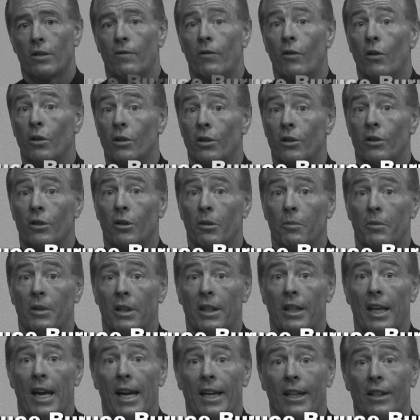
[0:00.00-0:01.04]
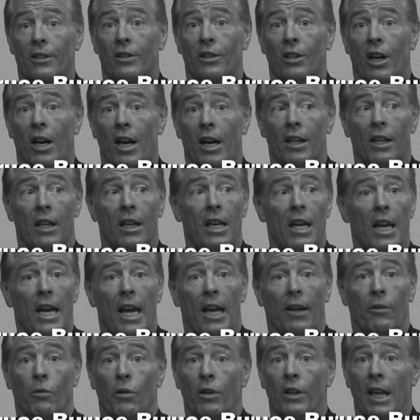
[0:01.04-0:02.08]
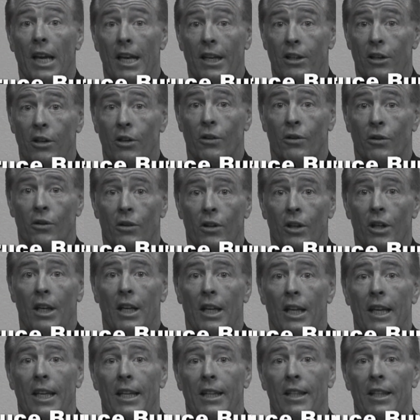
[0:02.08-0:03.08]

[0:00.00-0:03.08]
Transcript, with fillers: forces them to take a shot, and when they do, he